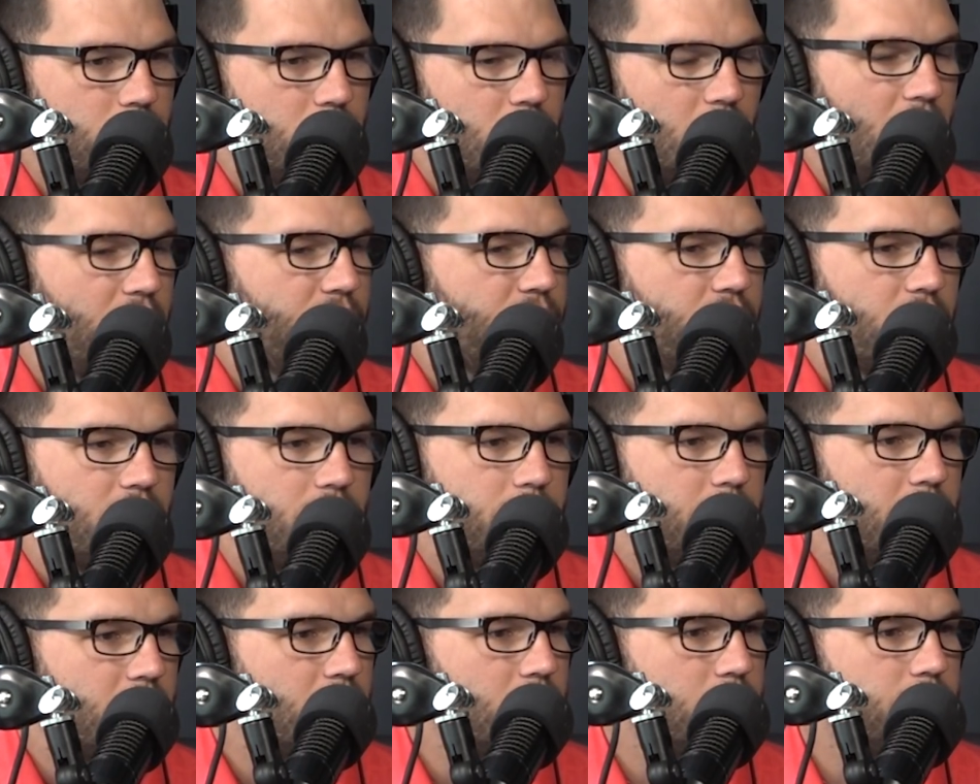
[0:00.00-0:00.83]
Not
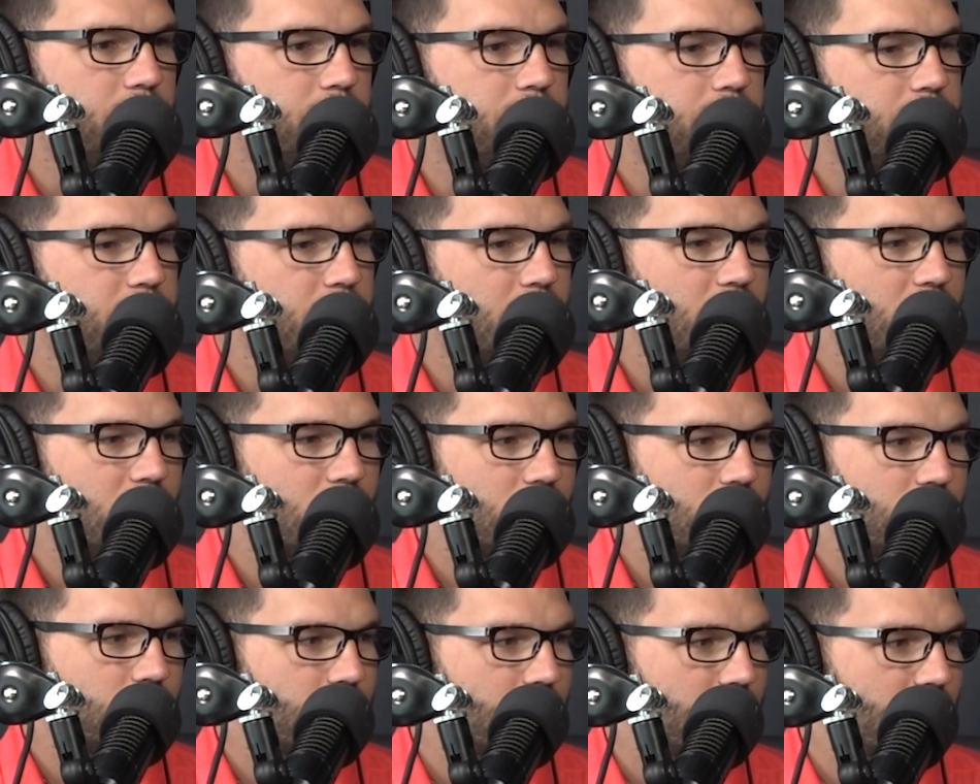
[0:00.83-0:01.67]
very many
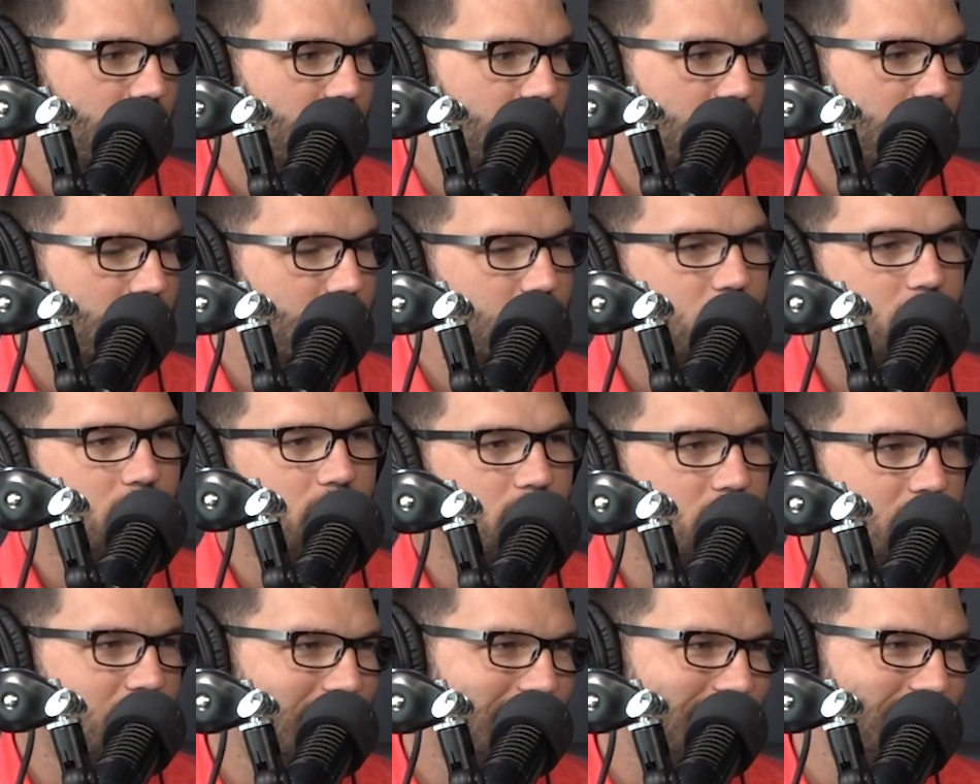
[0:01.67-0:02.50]
players were there, and
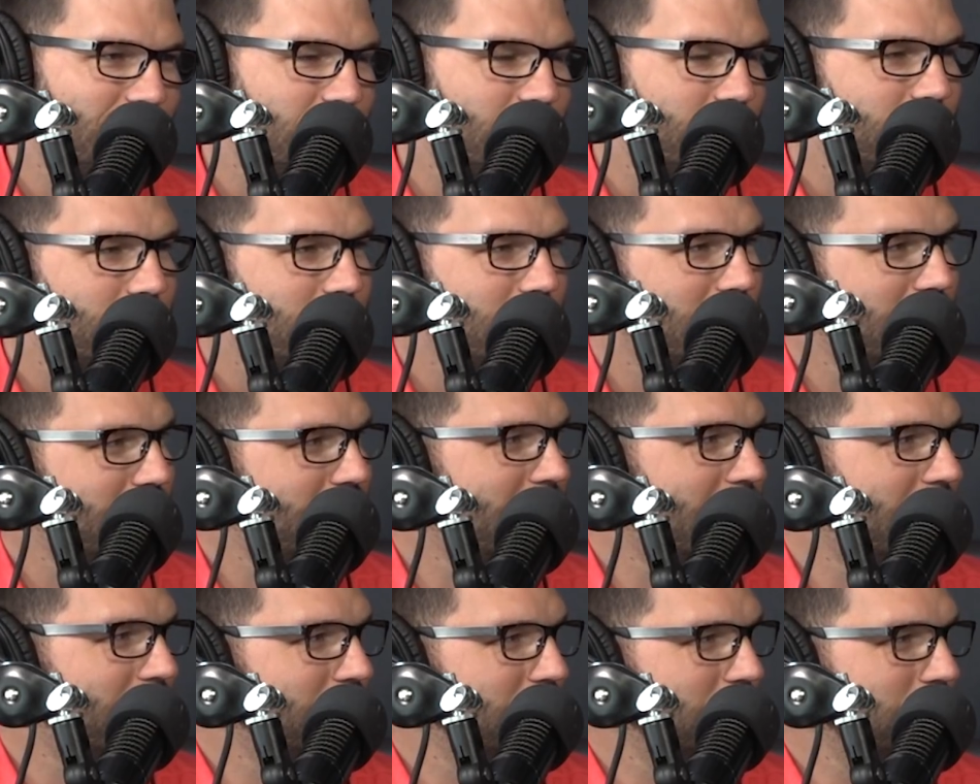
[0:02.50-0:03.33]
so I don't know.
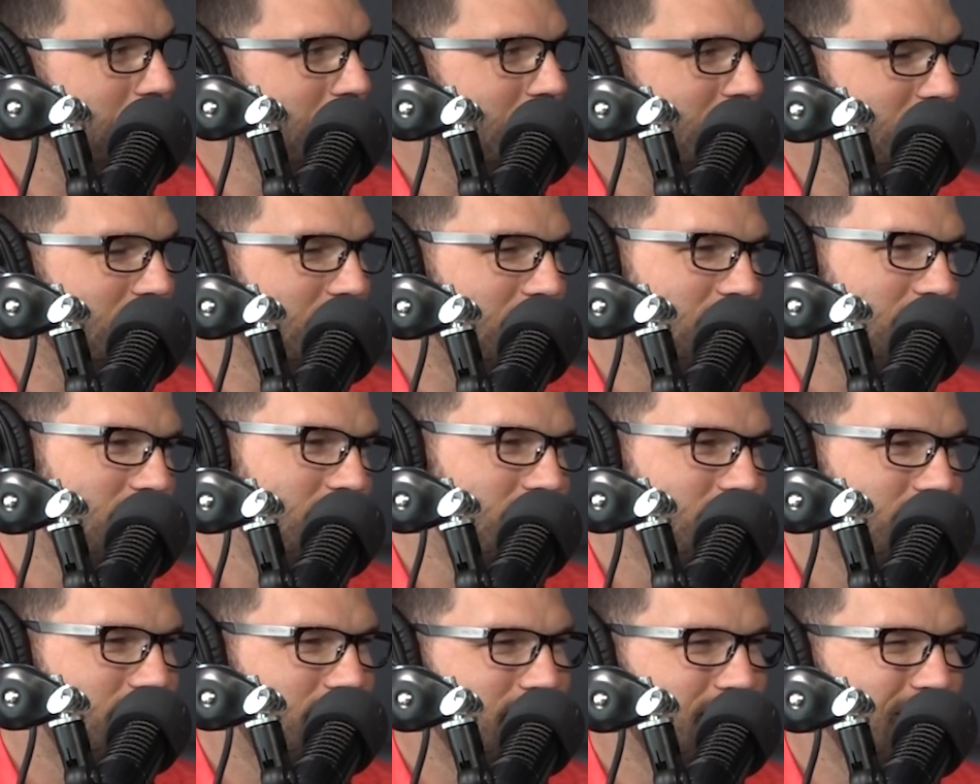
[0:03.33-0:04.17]
It counted, but it
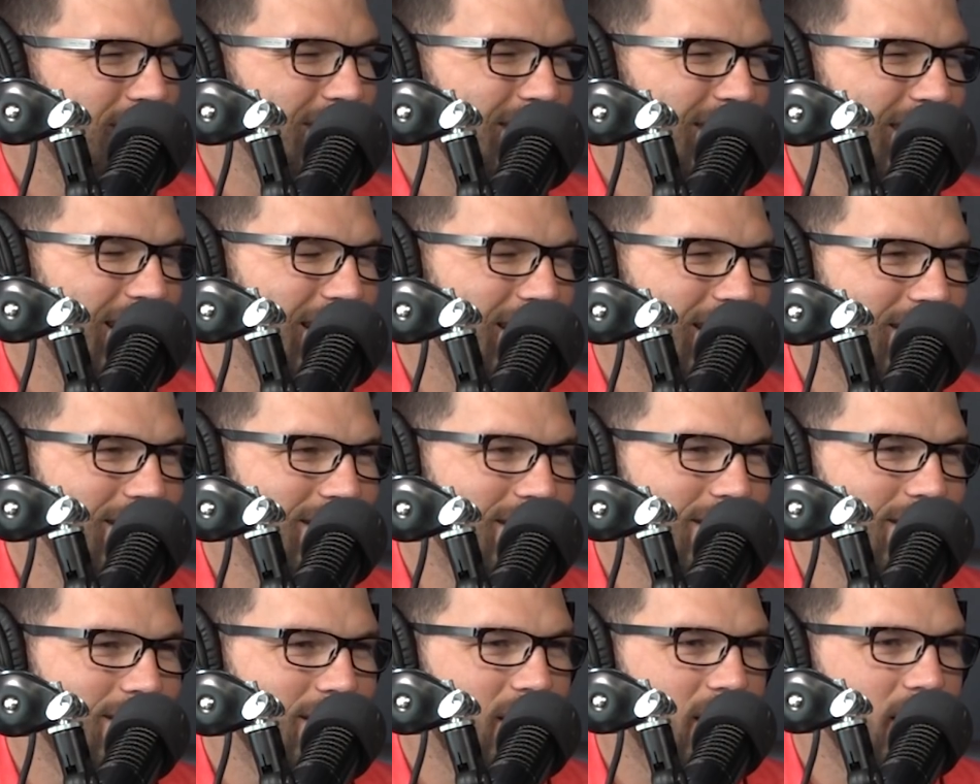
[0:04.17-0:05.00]
also kind
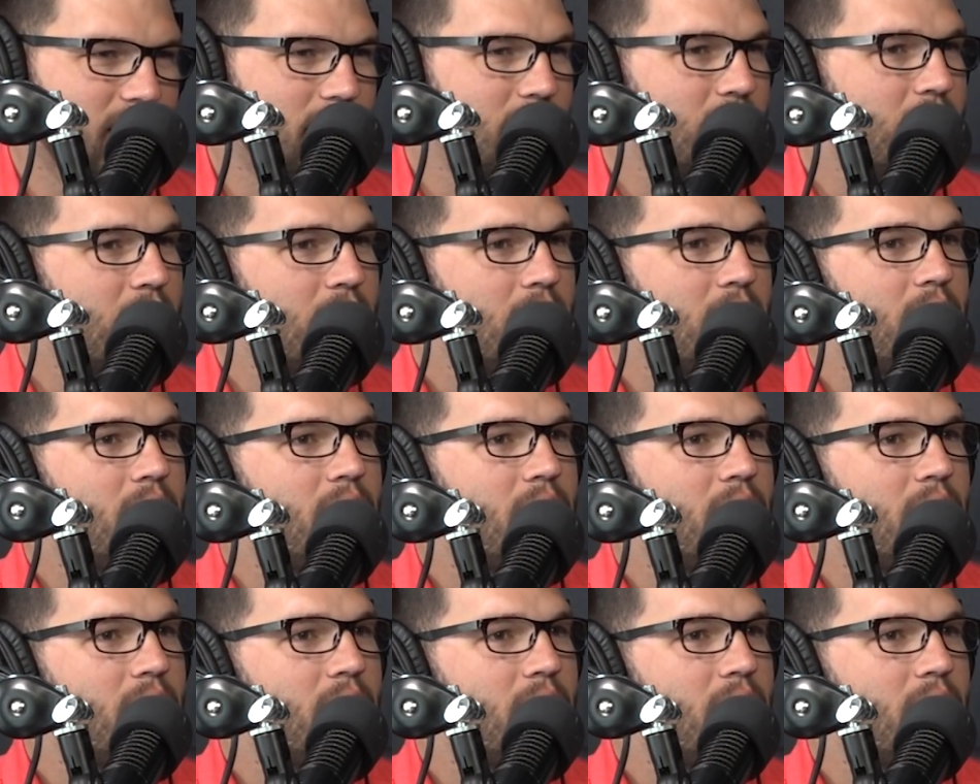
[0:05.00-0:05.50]
of didn't count.